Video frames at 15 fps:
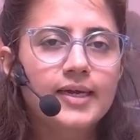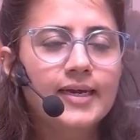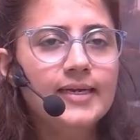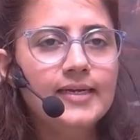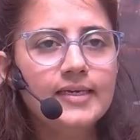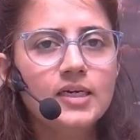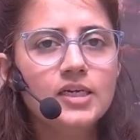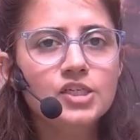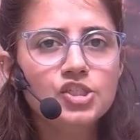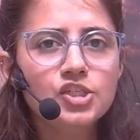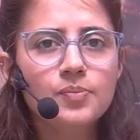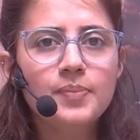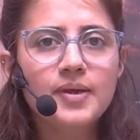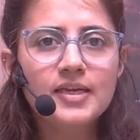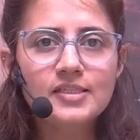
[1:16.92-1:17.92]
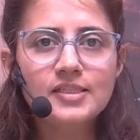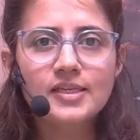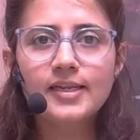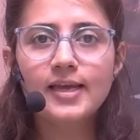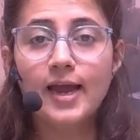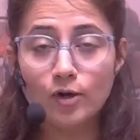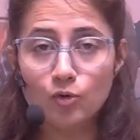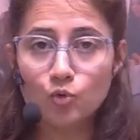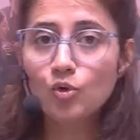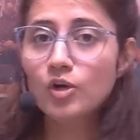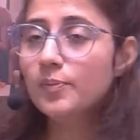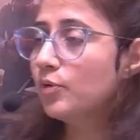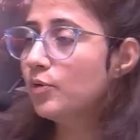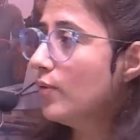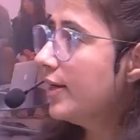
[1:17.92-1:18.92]
Internship basically, and
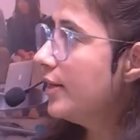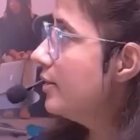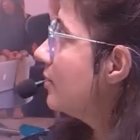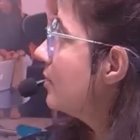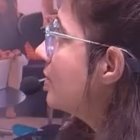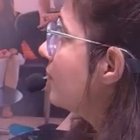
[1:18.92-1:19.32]
Google provide